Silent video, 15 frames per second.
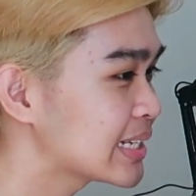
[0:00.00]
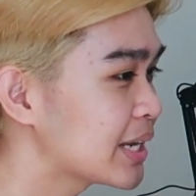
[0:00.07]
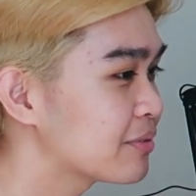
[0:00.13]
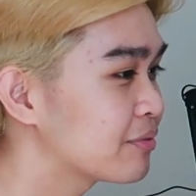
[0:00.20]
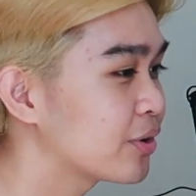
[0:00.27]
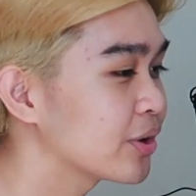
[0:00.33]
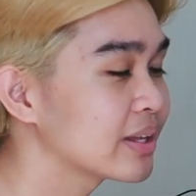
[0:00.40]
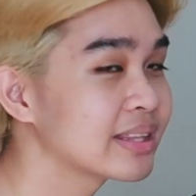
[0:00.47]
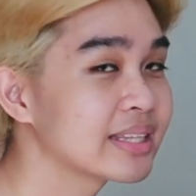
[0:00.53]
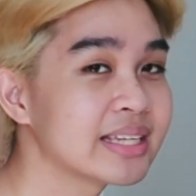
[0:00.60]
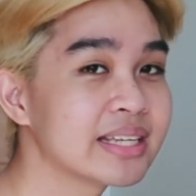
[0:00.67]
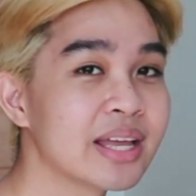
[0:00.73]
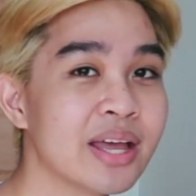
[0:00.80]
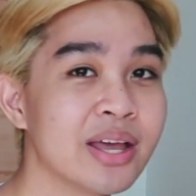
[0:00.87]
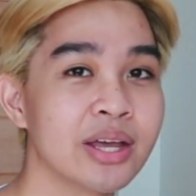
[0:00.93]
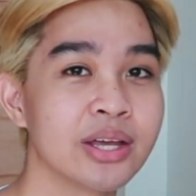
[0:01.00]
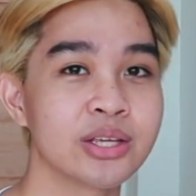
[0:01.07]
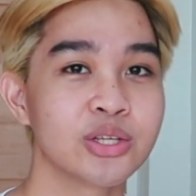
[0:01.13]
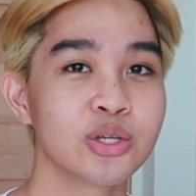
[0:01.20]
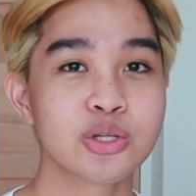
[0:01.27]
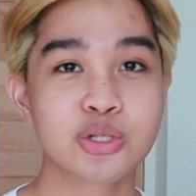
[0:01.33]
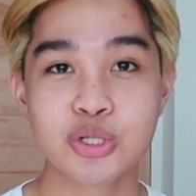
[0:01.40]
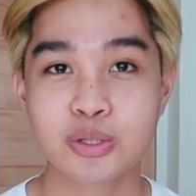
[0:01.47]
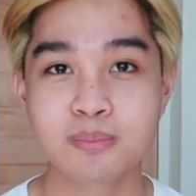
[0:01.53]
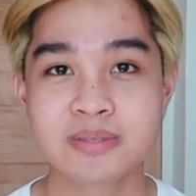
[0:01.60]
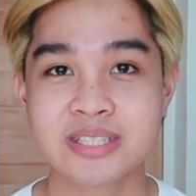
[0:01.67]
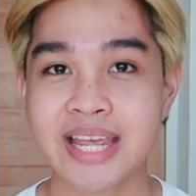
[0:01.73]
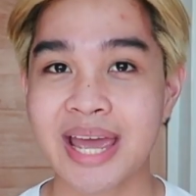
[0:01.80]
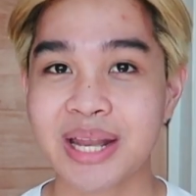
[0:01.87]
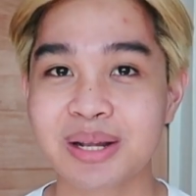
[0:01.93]
it for the YouTube
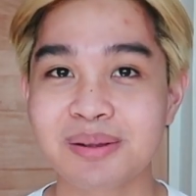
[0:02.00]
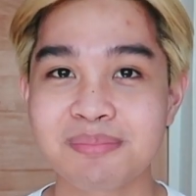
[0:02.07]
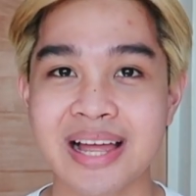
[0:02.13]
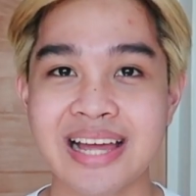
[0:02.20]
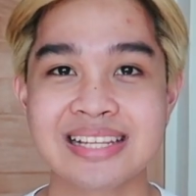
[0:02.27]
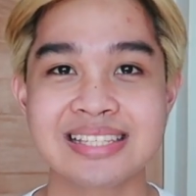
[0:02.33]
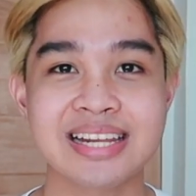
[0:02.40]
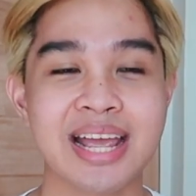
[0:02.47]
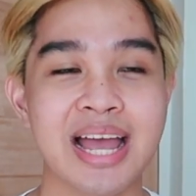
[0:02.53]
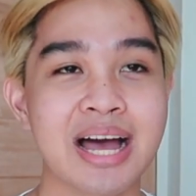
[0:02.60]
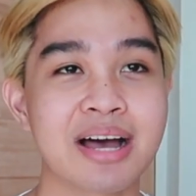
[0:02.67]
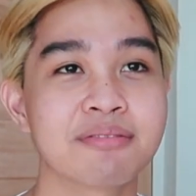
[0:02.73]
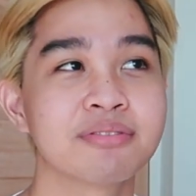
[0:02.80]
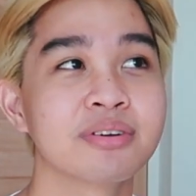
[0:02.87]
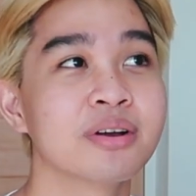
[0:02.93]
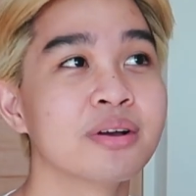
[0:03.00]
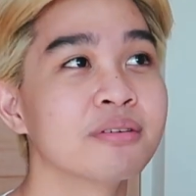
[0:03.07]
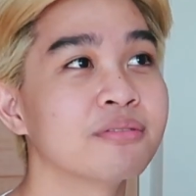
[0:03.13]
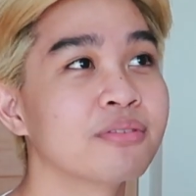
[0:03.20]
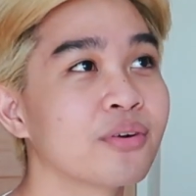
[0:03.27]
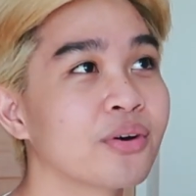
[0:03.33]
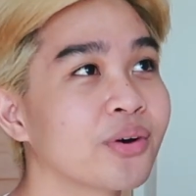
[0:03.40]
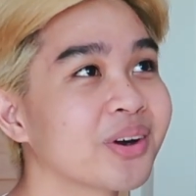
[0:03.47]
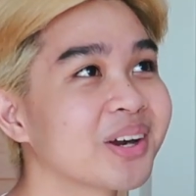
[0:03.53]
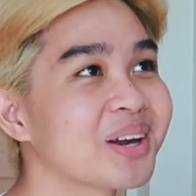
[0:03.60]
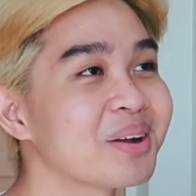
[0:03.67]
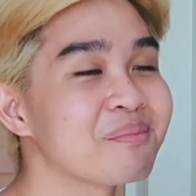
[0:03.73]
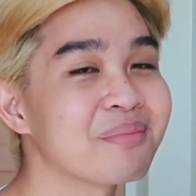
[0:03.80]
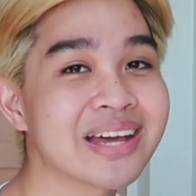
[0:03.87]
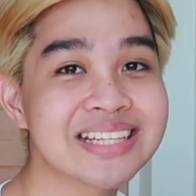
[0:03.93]
channel plans that I have for
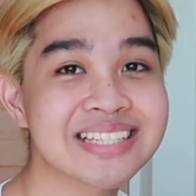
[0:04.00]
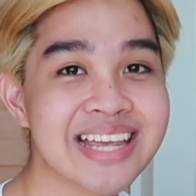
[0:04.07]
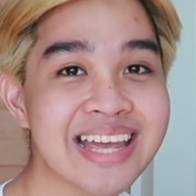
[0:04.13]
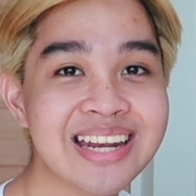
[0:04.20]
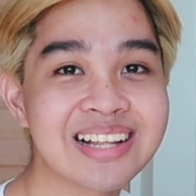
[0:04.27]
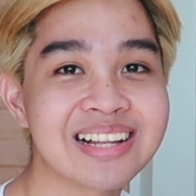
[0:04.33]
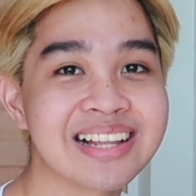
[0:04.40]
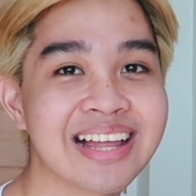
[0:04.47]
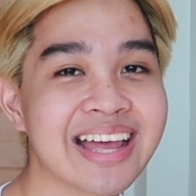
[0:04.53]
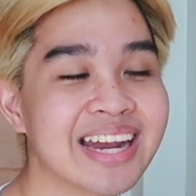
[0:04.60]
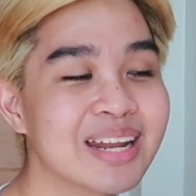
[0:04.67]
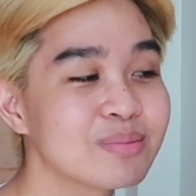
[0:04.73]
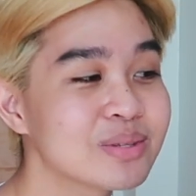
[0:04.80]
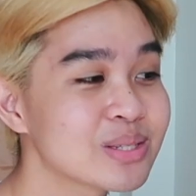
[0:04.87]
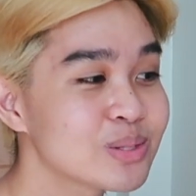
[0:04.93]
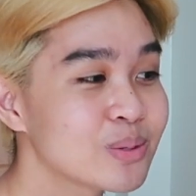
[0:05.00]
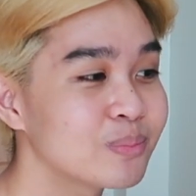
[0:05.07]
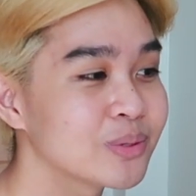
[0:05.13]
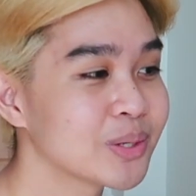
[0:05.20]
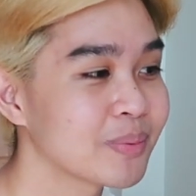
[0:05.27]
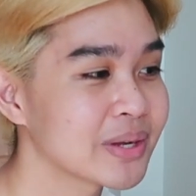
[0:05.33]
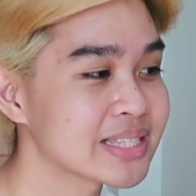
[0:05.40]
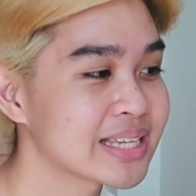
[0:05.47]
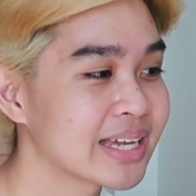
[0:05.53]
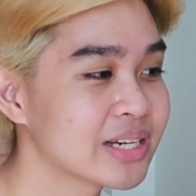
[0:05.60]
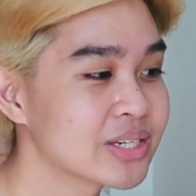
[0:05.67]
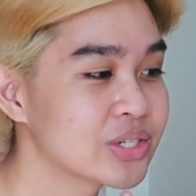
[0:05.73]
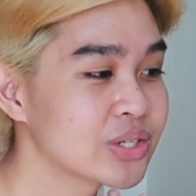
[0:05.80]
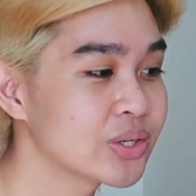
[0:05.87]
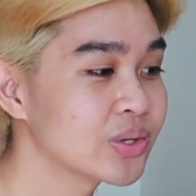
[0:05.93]
my channel. And I'm just super duper
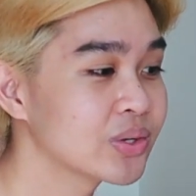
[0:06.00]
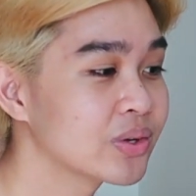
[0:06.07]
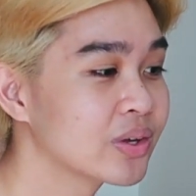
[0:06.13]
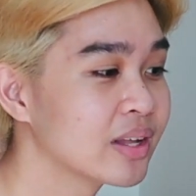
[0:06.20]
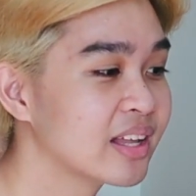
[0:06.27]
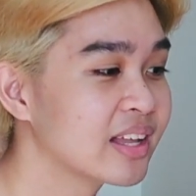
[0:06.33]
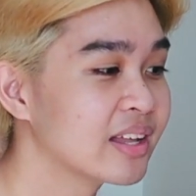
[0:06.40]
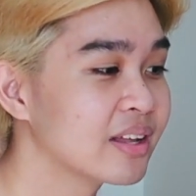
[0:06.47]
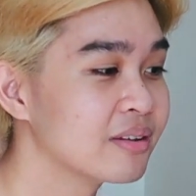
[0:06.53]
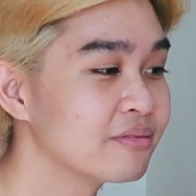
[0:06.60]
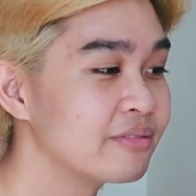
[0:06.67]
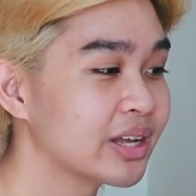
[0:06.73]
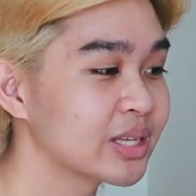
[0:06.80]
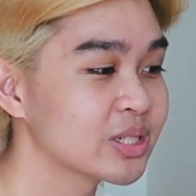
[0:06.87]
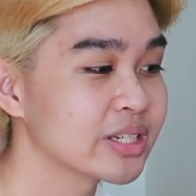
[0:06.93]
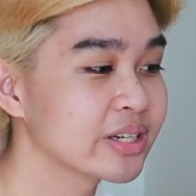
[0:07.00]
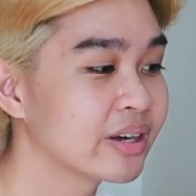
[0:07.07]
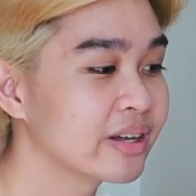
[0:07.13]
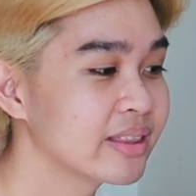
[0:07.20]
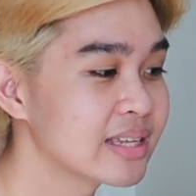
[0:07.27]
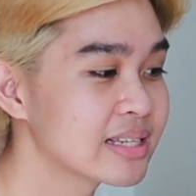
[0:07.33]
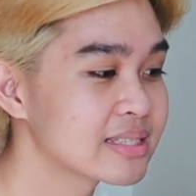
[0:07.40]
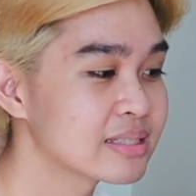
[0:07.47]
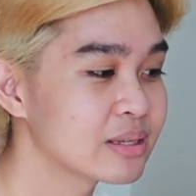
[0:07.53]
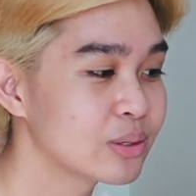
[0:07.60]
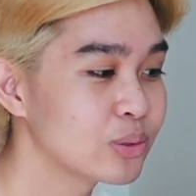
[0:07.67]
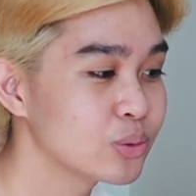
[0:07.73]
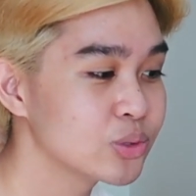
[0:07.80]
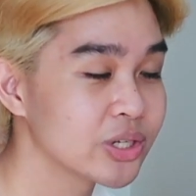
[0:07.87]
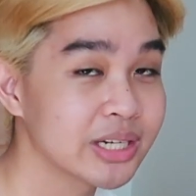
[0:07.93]
excited to venture on this
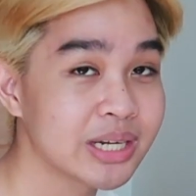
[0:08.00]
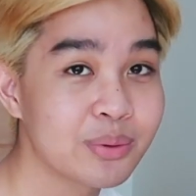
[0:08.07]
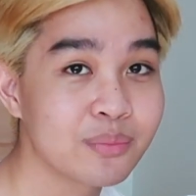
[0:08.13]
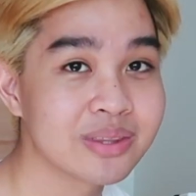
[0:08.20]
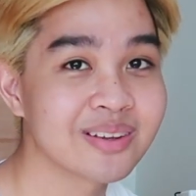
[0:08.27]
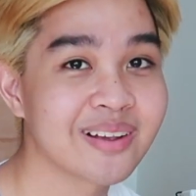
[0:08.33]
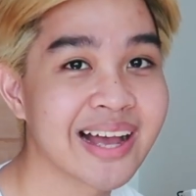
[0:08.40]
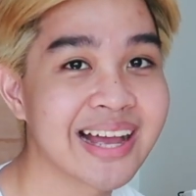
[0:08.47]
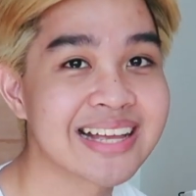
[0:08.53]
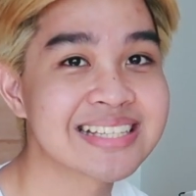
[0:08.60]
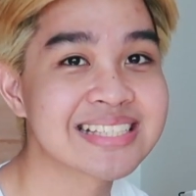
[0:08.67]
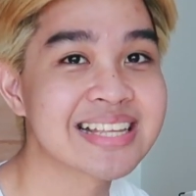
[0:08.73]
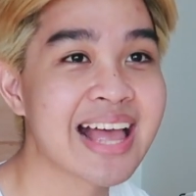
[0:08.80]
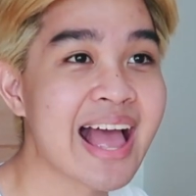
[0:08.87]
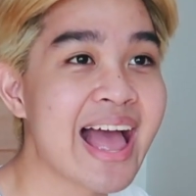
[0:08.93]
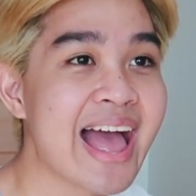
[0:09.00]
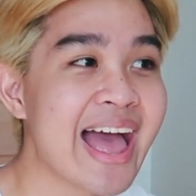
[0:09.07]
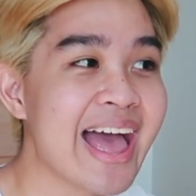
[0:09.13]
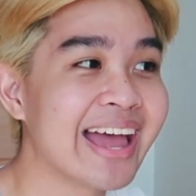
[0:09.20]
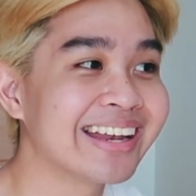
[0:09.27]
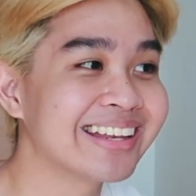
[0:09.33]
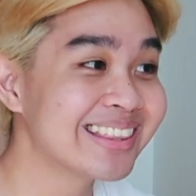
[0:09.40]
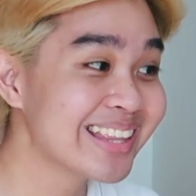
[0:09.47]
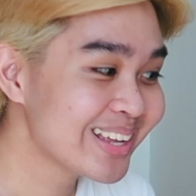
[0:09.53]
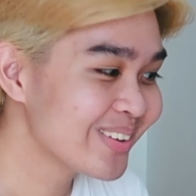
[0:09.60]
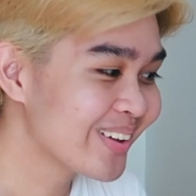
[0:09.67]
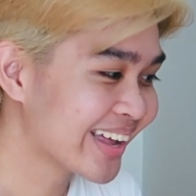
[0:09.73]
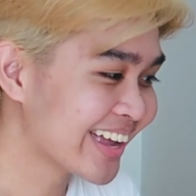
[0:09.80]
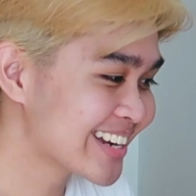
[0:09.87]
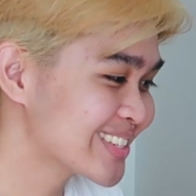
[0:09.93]
new journey with you guys. And thank you
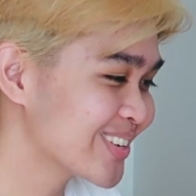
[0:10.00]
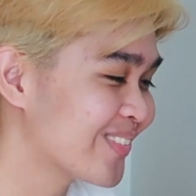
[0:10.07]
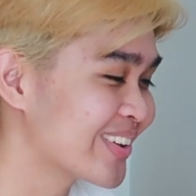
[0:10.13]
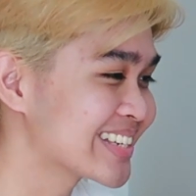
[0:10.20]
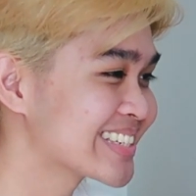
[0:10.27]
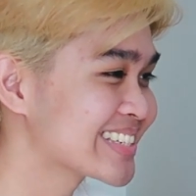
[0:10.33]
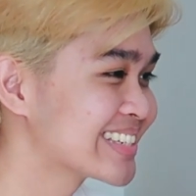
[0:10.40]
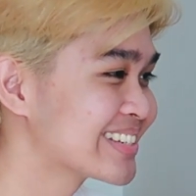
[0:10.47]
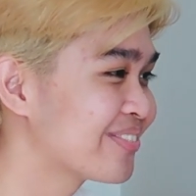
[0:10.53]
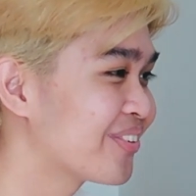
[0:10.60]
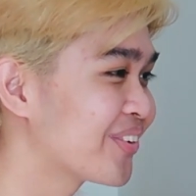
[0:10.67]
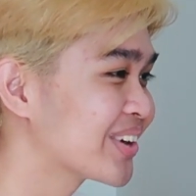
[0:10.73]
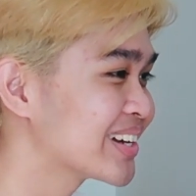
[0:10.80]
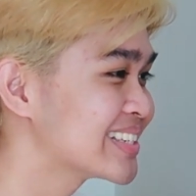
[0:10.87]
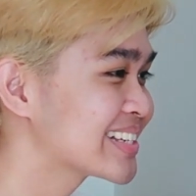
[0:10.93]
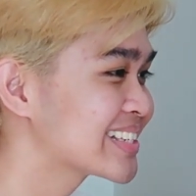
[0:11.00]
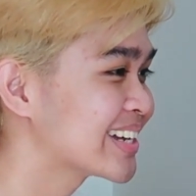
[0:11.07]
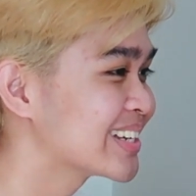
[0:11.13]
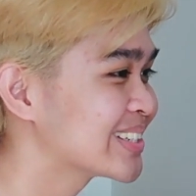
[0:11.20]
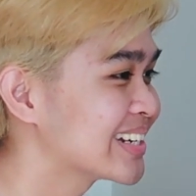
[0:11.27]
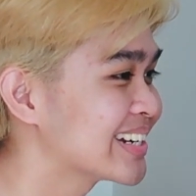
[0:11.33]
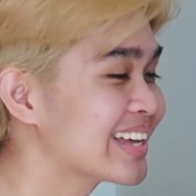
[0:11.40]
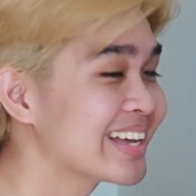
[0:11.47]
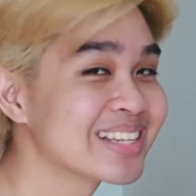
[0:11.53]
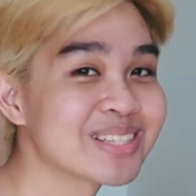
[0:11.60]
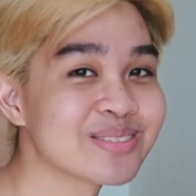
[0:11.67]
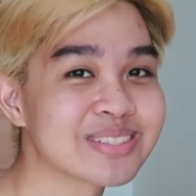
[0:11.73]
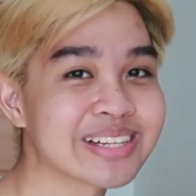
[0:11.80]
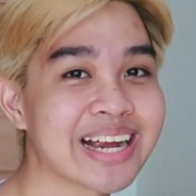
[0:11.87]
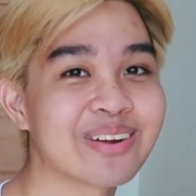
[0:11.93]
again so much for 600
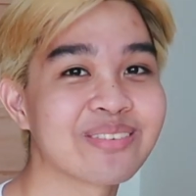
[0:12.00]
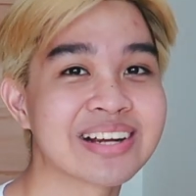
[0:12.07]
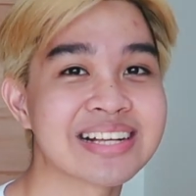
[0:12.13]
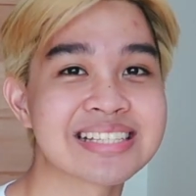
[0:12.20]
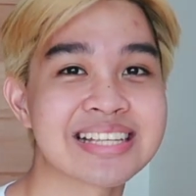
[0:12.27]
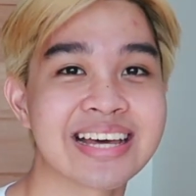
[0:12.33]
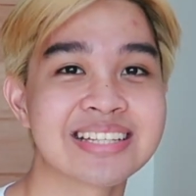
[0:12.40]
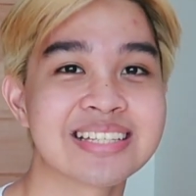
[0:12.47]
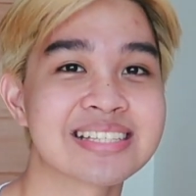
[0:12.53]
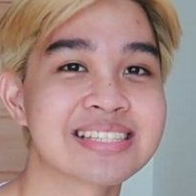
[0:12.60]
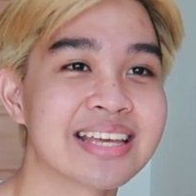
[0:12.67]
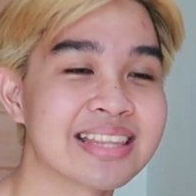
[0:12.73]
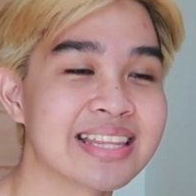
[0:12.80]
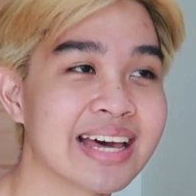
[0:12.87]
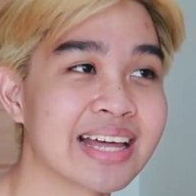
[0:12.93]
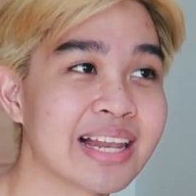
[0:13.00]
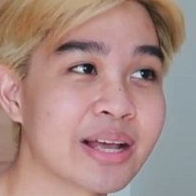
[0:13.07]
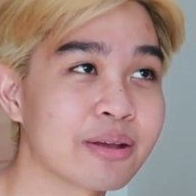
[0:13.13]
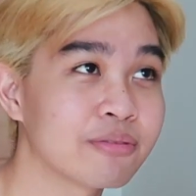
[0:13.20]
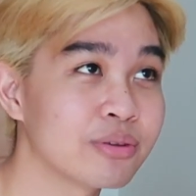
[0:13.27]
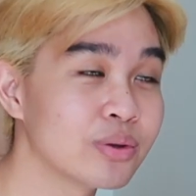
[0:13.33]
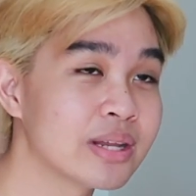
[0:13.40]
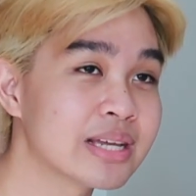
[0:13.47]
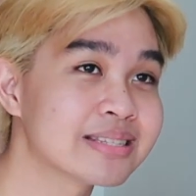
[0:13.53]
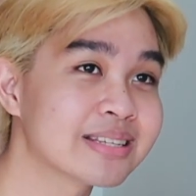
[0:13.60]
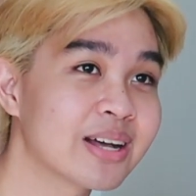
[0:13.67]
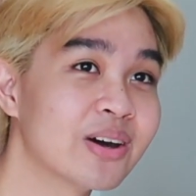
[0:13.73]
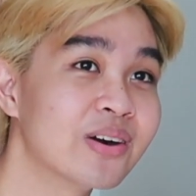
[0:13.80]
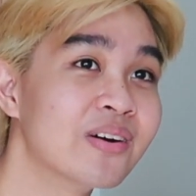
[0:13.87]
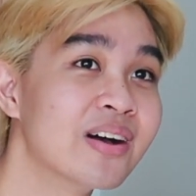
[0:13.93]
subscribers. I just hit that like a few days
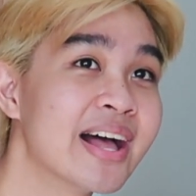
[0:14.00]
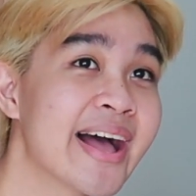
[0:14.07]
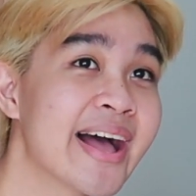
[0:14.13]
ago.